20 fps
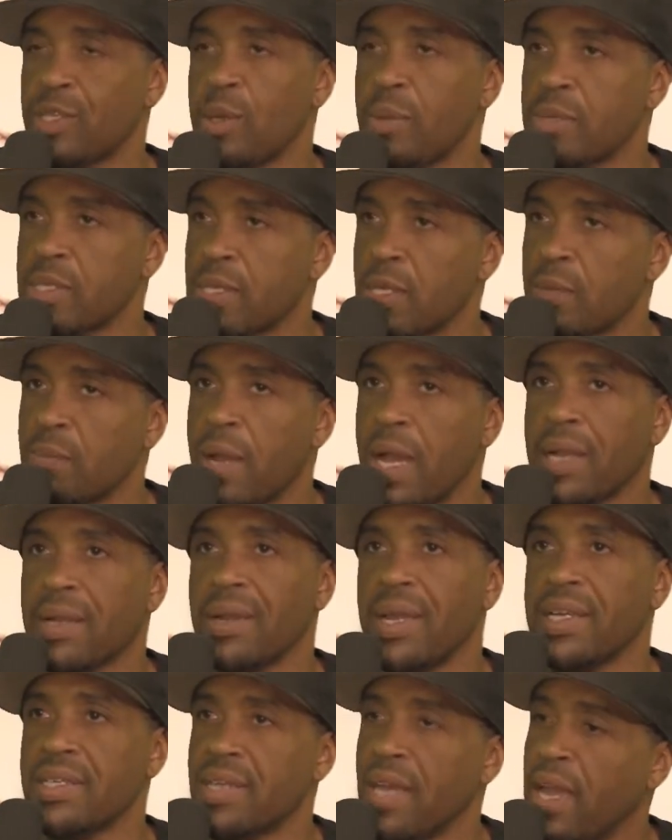You almost look back
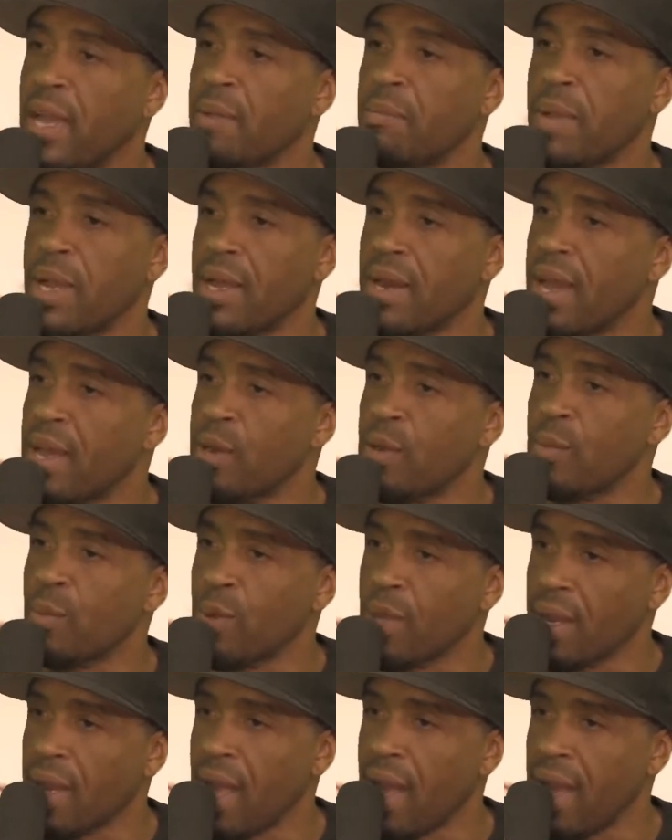like, damn, man, I didn't
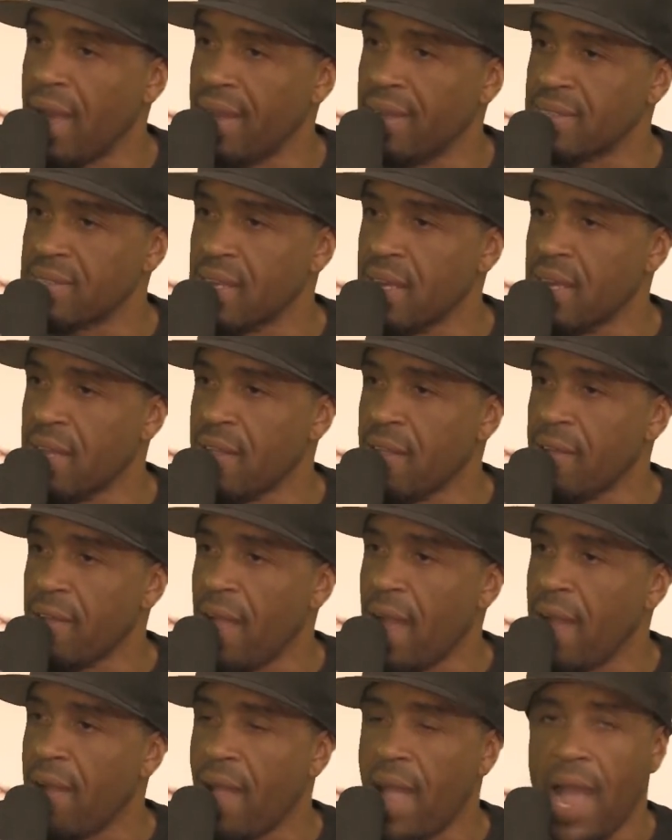realize
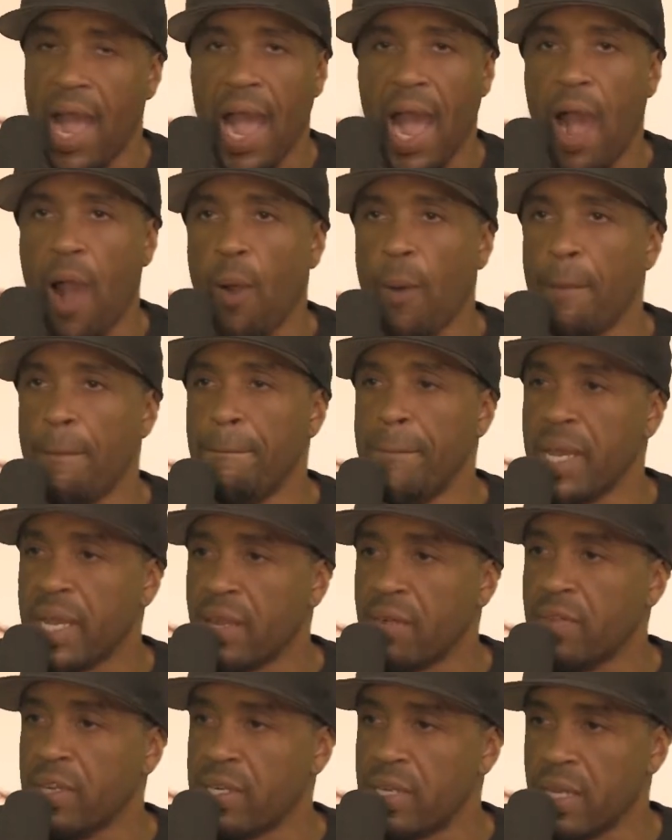how big
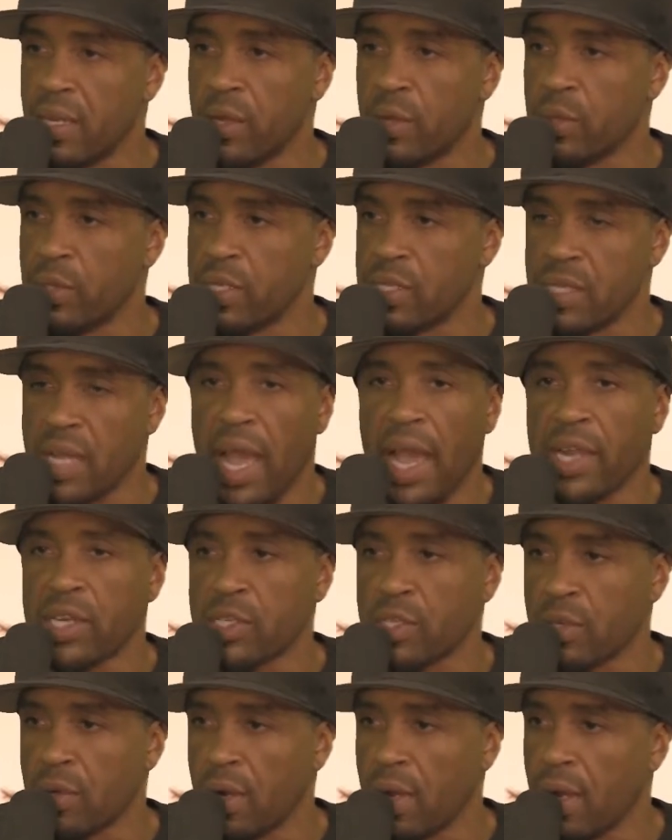of a deal this
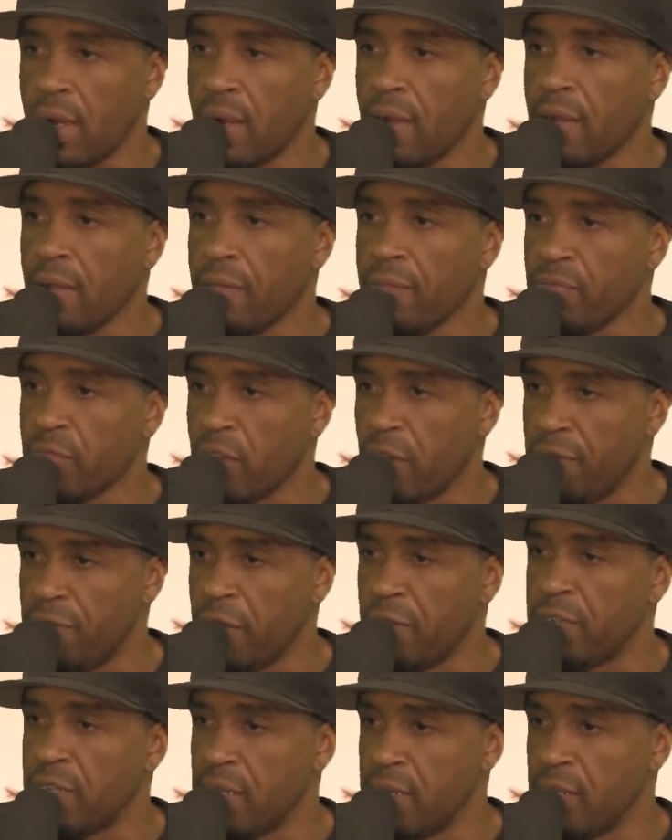extra
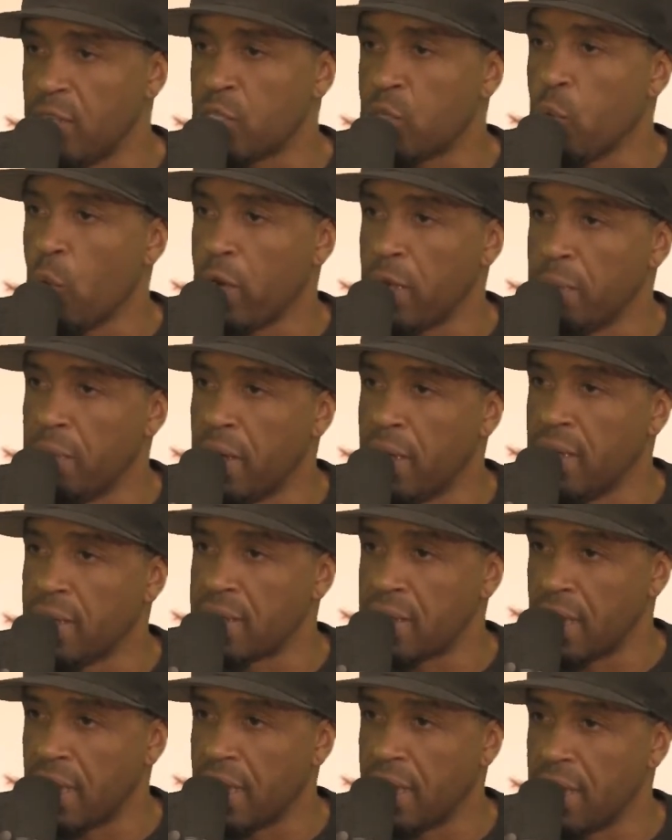15 to 20
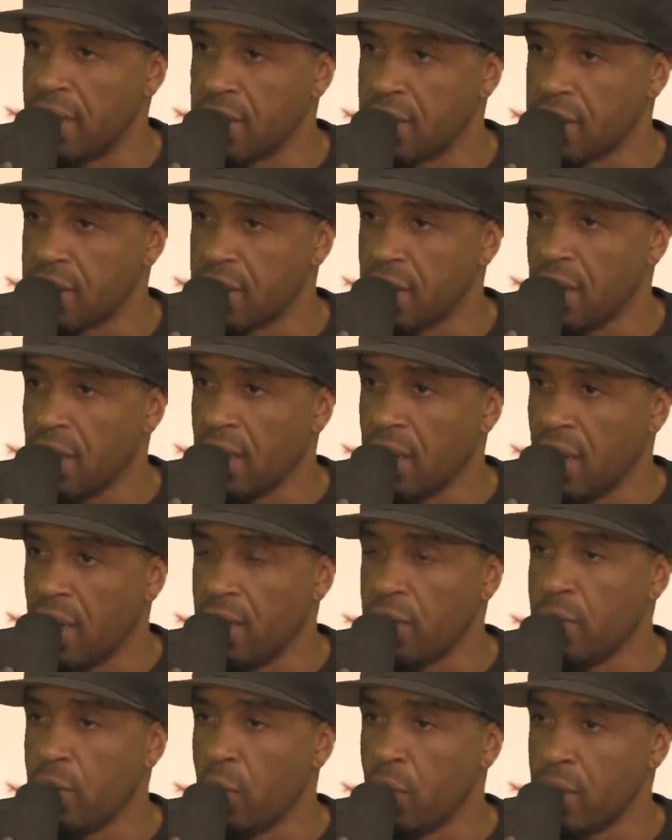minutes is
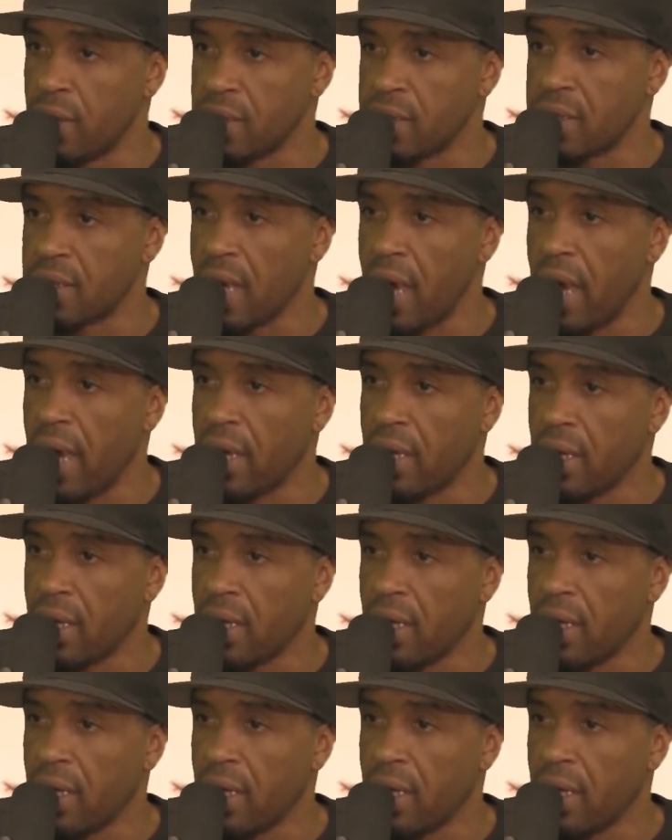in doing a set.